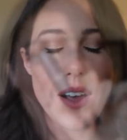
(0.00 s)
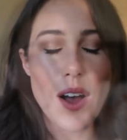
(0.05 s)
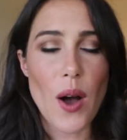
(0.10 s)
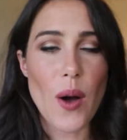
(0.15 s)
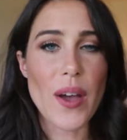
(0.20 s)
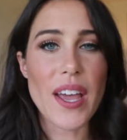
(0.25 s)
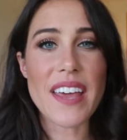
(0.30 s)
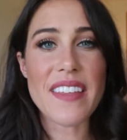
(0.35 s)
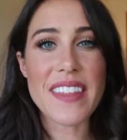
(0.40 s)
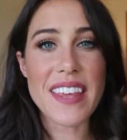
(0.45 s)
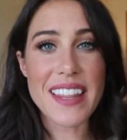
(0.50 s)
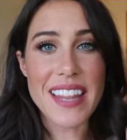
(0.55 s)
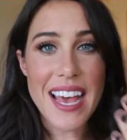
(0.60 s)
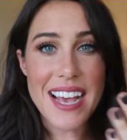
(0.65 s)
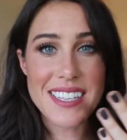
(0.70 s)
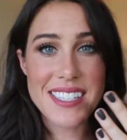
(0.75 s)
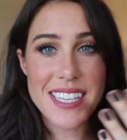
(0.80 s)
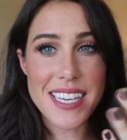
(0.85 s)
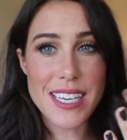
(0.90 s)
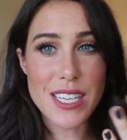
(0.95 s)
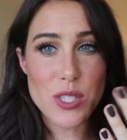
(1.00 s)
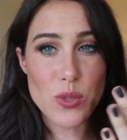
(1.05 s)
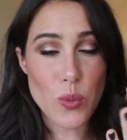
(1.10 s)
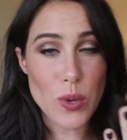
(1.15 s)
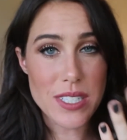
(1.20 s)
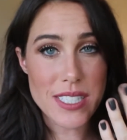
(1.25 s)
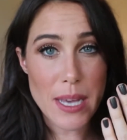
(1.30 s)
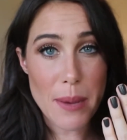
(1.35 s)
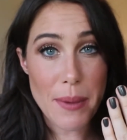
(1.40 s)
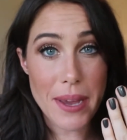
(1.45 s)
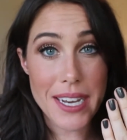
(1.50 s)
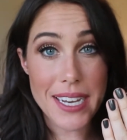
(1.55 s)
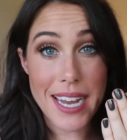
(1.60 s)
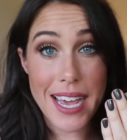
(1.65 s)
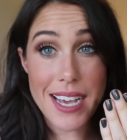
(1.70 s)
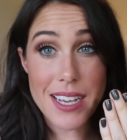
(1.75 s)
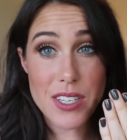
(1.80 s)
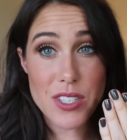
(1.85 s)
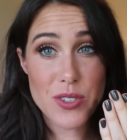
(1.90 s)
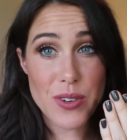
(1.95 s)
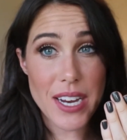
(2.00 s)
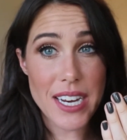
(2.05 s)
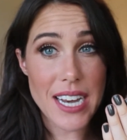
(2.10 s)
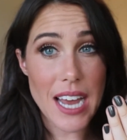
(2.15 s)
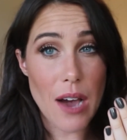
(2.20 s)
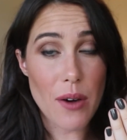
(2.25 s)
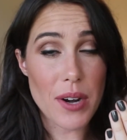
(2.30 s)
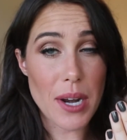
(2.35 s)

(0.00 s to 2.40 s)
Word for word: Okay, and the last thing is what's on my nails right now,